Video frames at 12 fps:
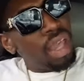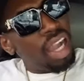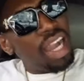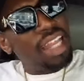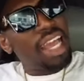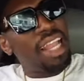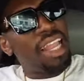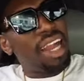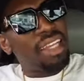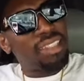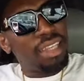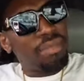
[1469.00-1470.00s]
All I
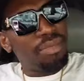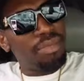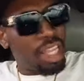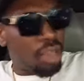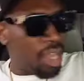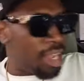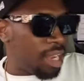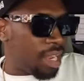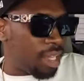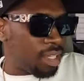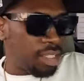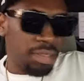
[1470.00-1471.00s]
lost them, they all
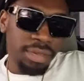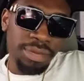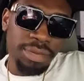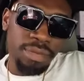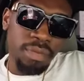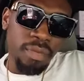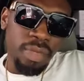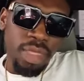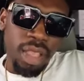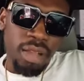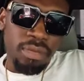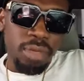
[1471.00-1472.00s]
along, you know.
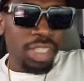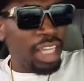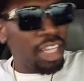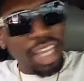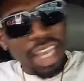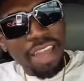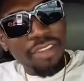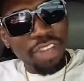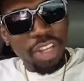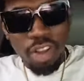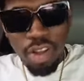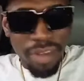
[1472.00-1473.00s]
But I know every
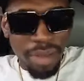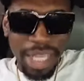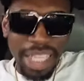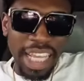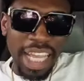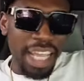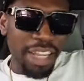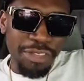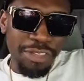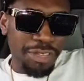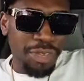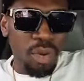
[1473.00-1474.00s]
government
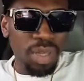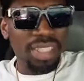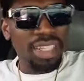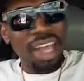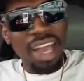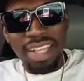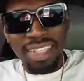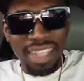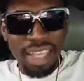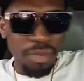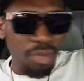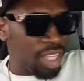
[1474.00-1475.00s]
enforce laws
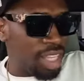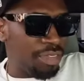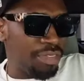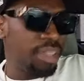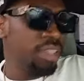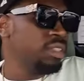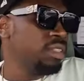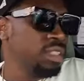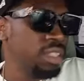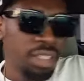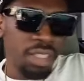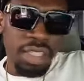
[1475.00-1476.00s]
them way they fi
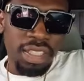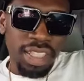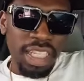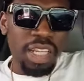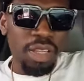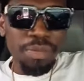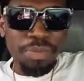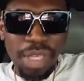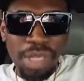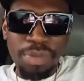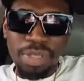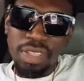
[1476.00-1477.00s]
deal with
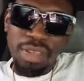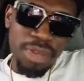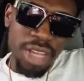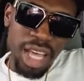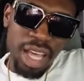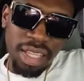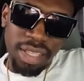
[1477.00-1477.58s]
people, so brother.